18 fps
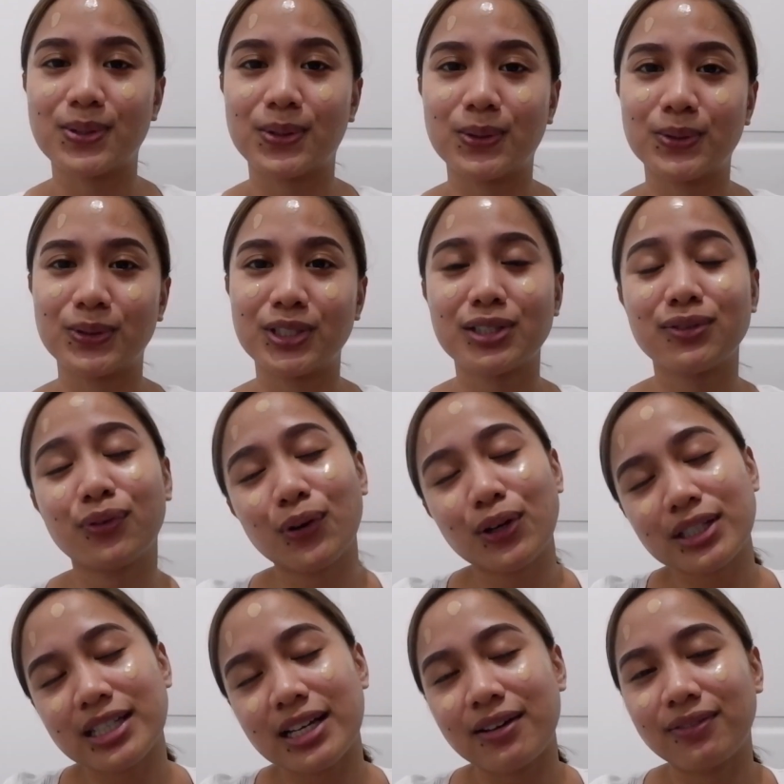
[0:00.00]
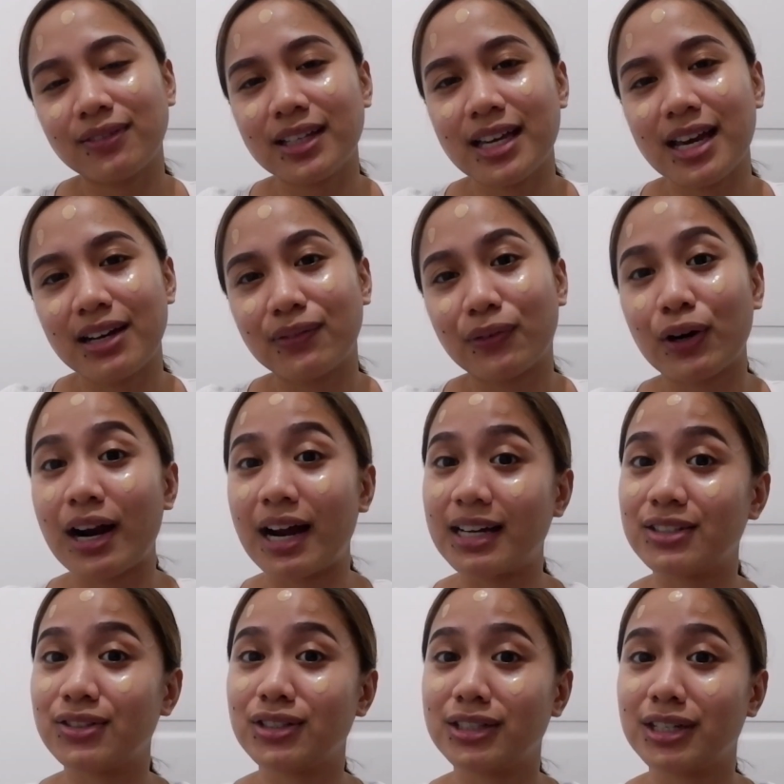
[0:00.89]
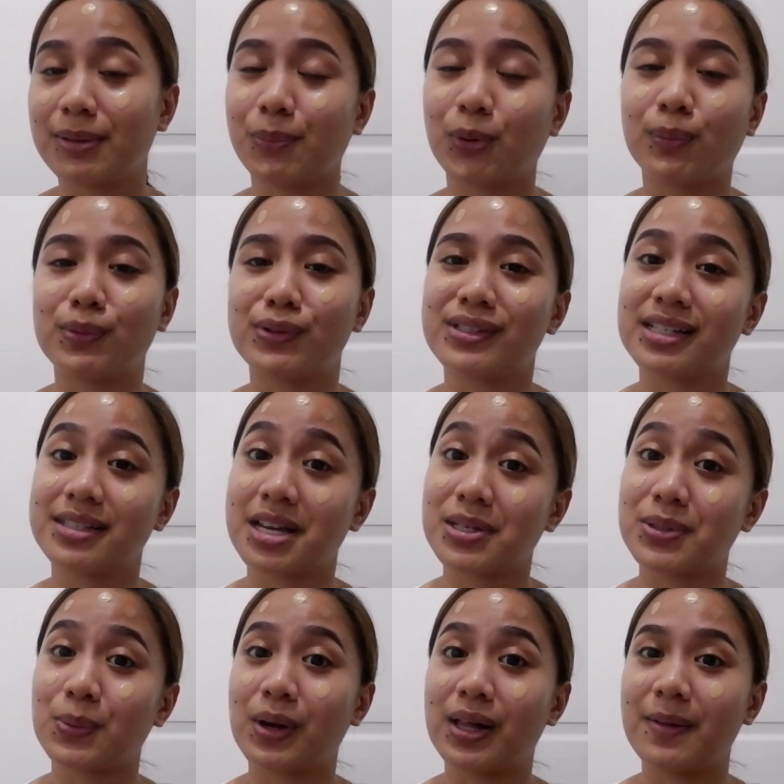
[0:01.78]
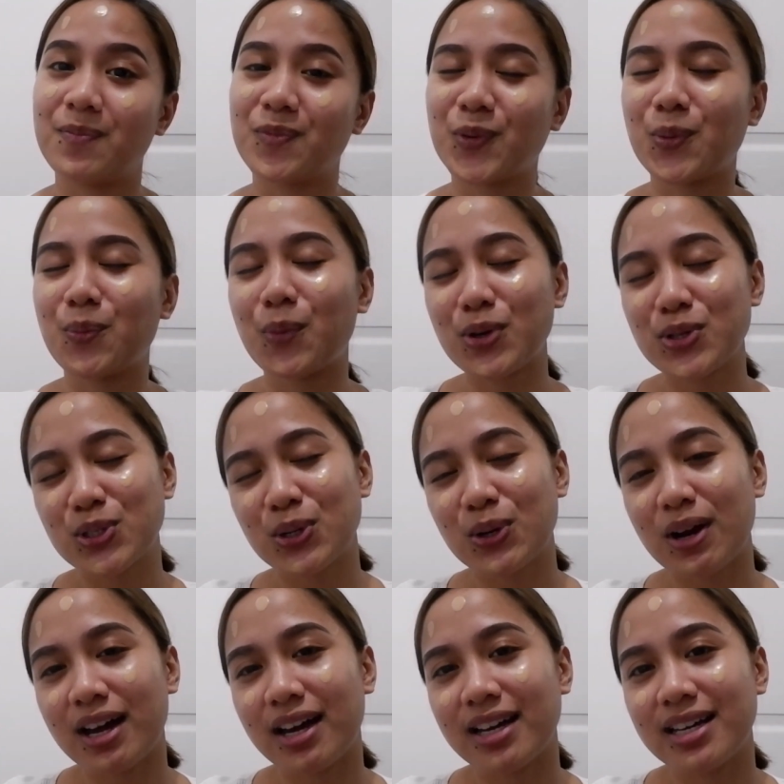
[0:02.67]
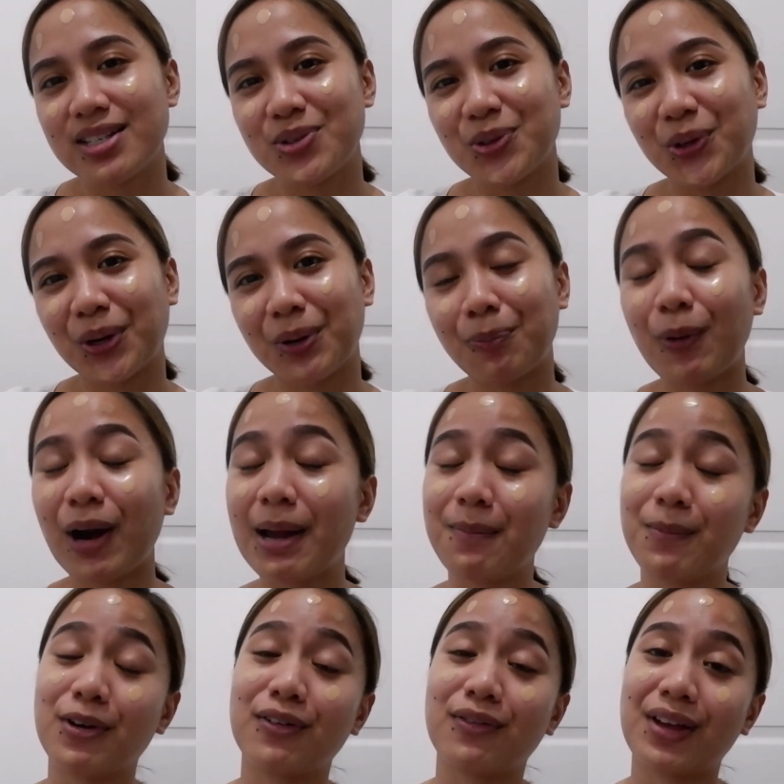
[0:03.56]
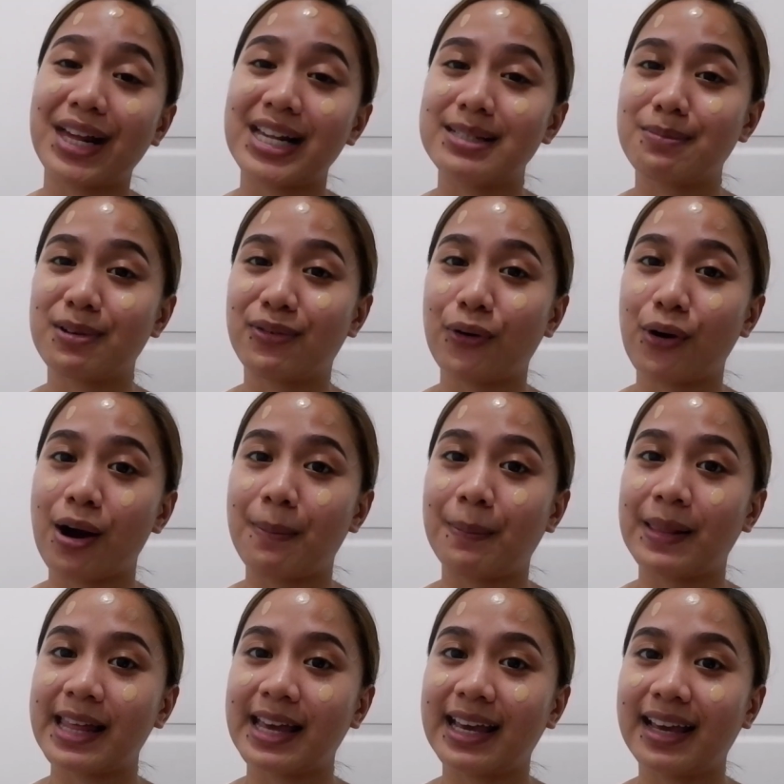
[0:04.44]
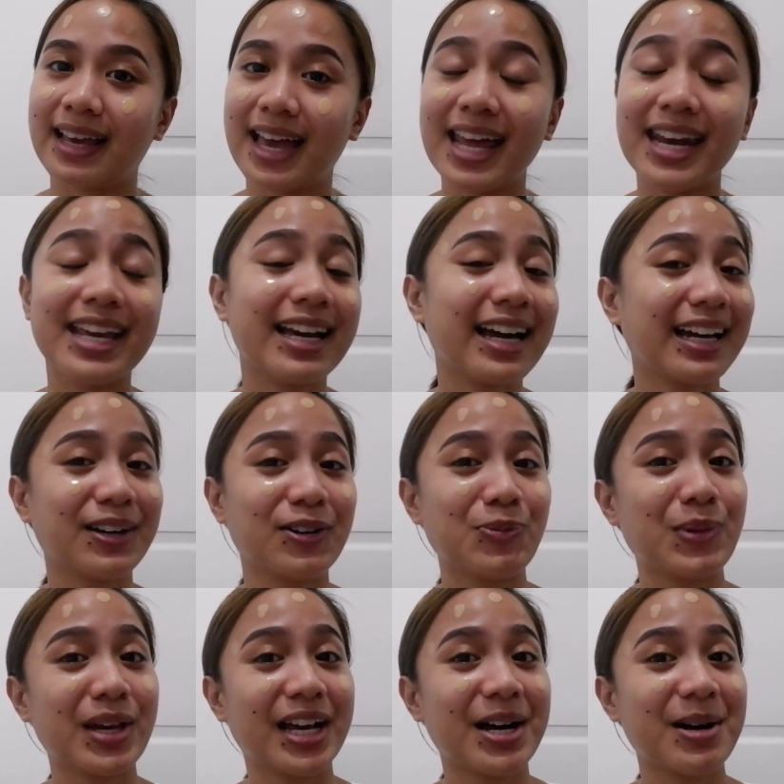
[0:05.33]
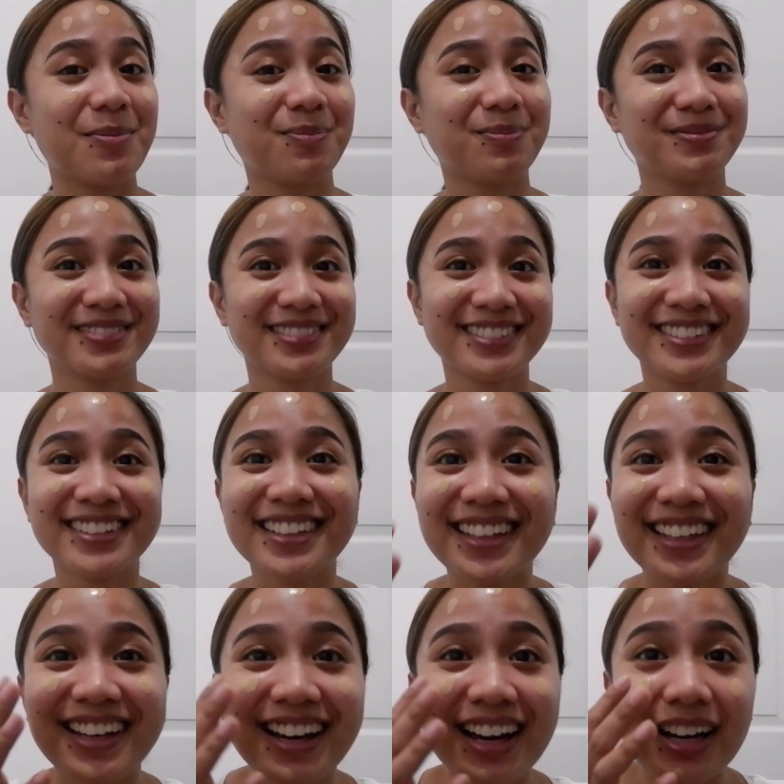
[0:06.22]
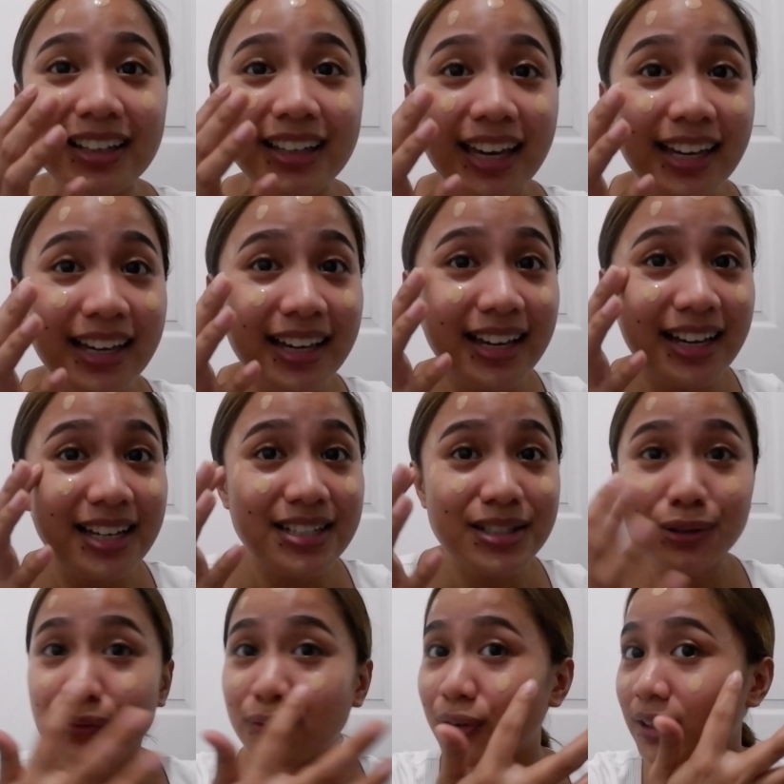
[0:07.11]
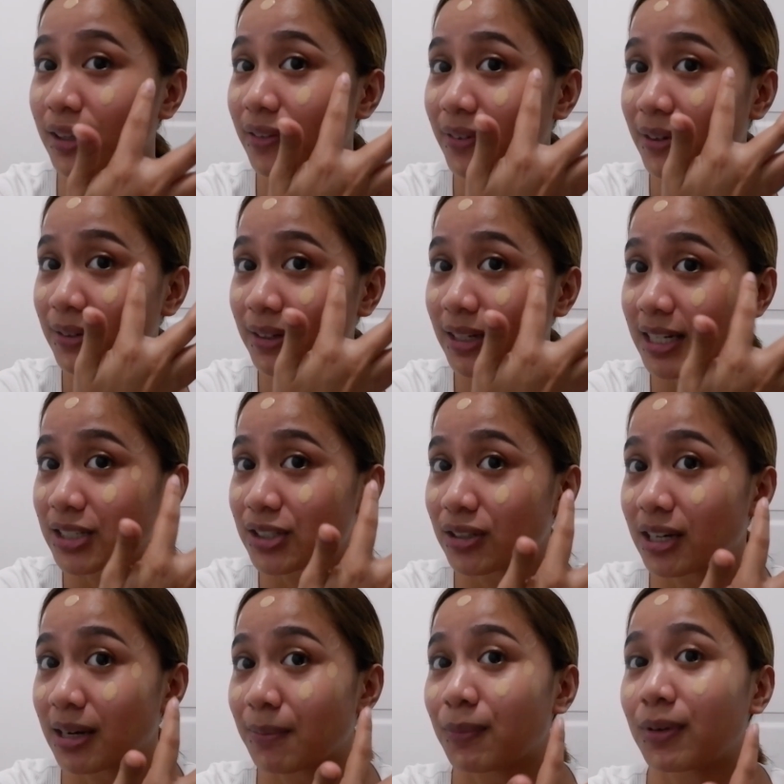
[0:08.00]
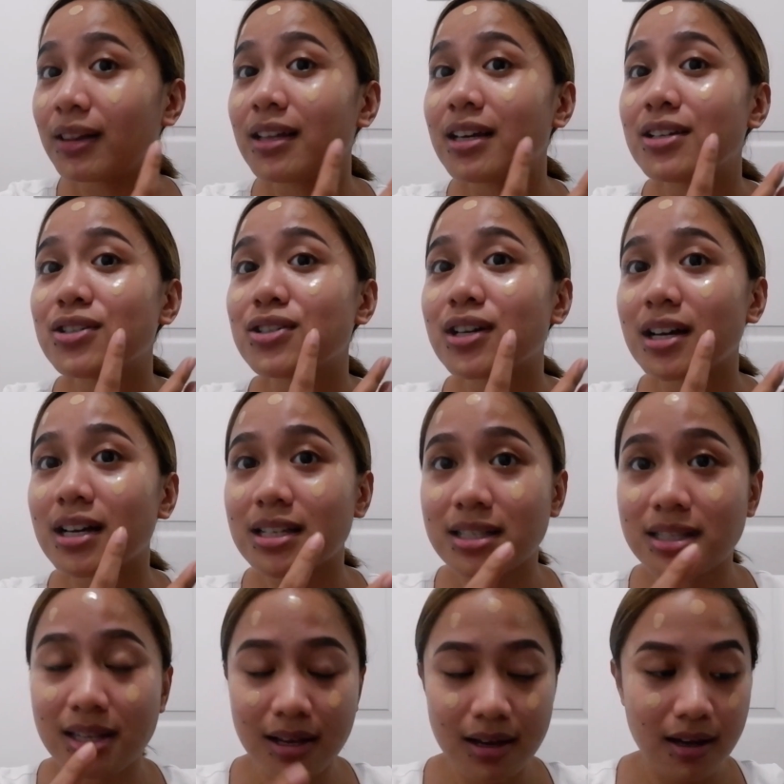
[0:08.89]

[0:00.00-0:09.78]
So just for safety and for hygienic purposes as well, to moisturize or prime your face before applying any kind of makeup. Okay, so for the foundation, I'm really just